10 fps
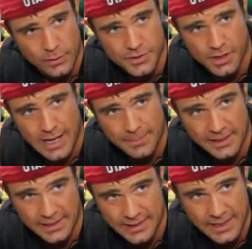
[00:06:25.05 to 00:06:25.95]
was all
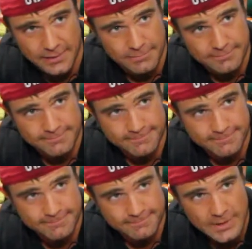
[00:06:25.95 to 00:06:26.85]
happening at night. Yeah.
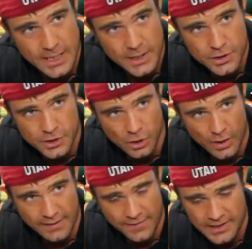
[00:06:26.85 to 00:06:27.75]
So
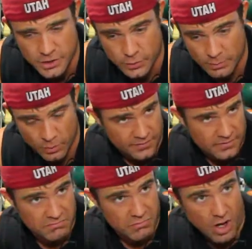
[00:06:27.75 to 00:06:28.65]
if I just removed
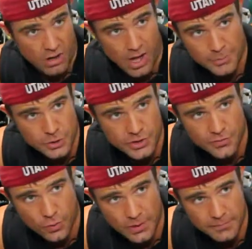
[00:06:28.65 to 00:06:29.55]
all options
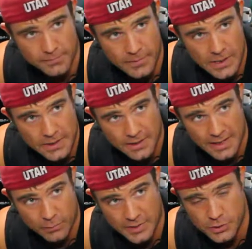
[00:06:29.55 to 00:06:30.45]
for it, then
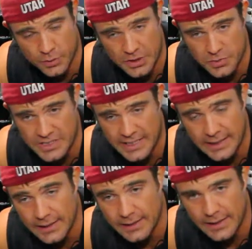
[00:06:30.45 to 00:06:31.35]
that means when you did it,
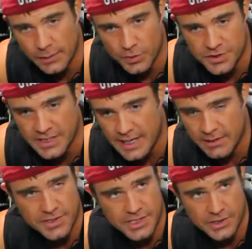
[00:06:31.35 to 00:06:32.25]
it was
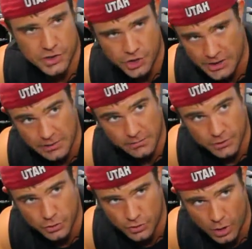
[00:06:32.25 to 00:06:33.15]
guaranteed cheat.
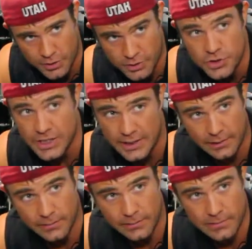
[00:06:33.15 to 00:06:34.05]
You know you're cheating.
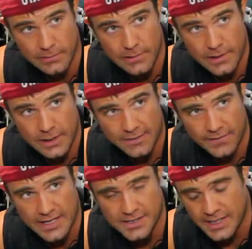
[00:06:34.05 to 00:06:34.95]
If
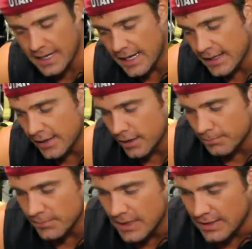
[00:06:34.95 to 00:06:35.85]
I say, hey,
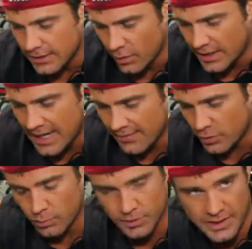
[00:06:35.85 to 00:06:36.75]
go ahead and have a
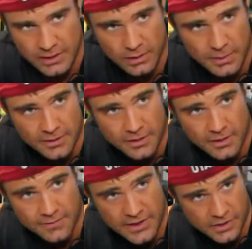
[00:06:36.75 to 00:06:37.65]
normal dinner, you're gonna
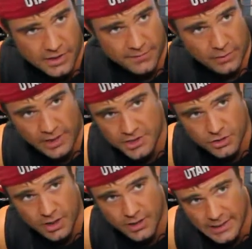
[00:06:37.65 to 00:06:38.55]
find yourself at a
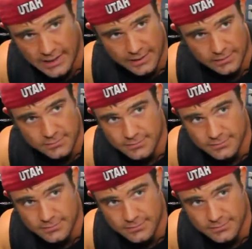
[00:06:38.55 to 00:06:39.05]
restaurant eating